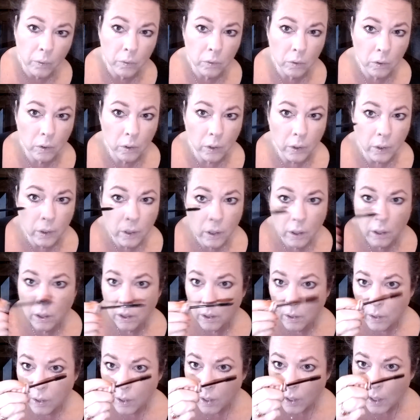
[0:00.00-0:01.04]
look,
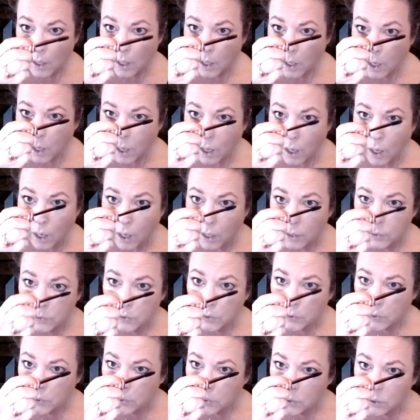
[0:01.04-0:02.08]
I
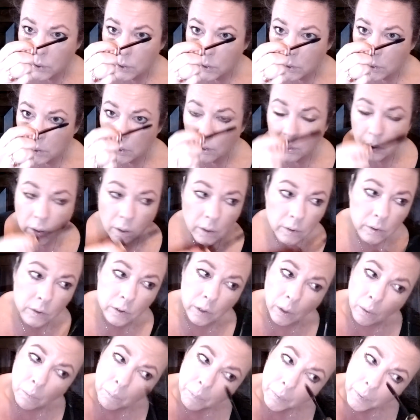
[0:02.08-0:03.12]
just
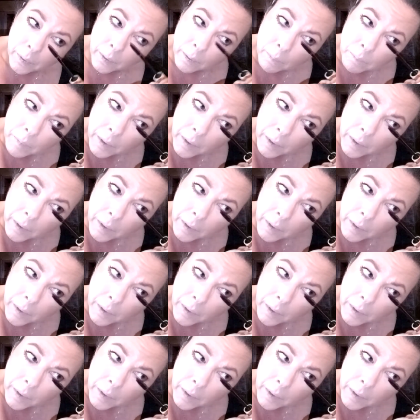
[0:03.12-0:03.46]
don't put on